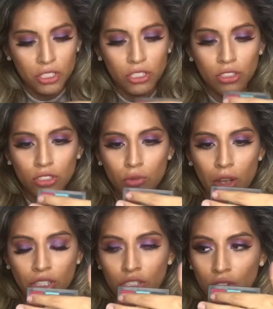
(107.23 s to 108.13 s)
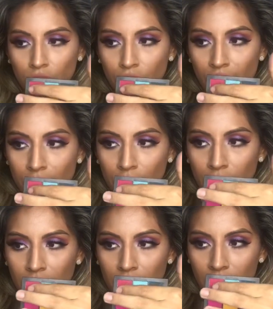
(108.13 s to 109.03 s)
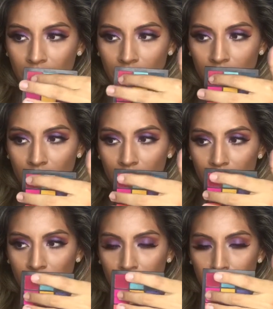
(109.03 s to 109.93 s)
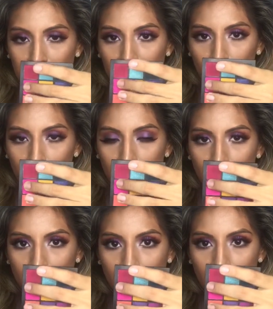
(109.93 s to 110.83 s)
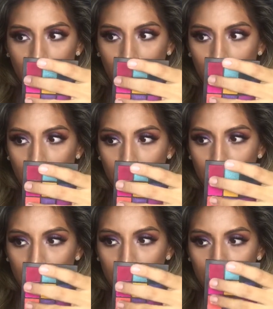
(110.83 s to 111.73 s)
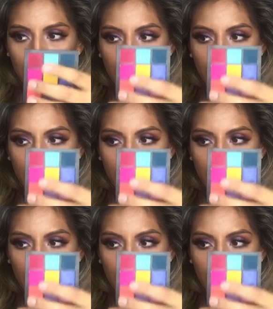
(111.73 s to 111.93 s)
I'm just gonna swatch the red one, the pink one, and the orange one right